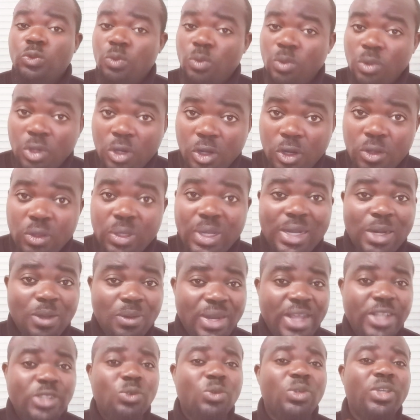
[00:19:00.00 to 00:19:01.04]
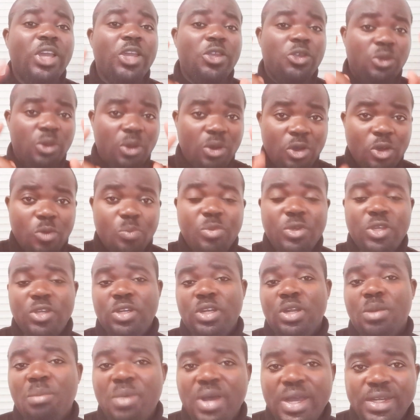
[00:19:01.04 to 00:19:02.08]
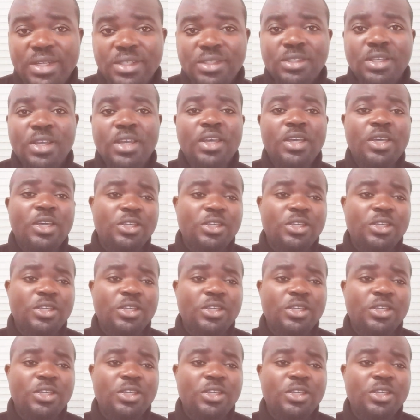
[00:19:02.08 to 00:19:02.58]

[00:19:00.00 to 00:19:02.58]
too long and I would like to hear your opinion about this.